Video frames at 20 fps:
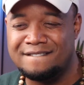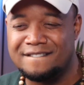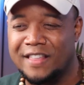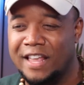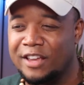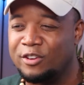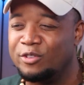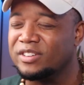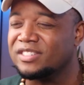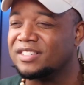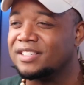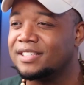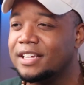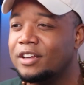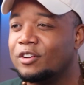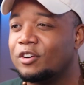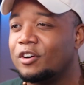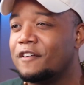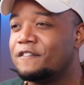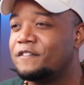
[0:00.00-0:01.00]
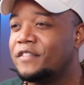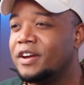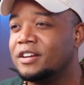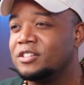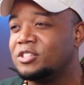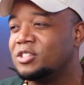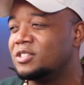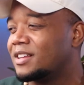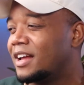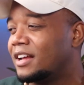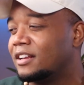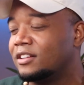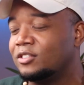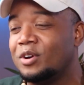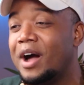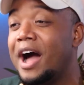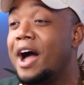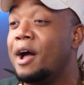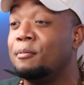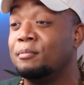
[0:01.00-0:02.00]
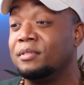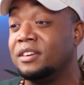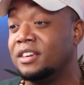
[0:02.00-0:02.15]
you can see it on her face. She's like, "Look, I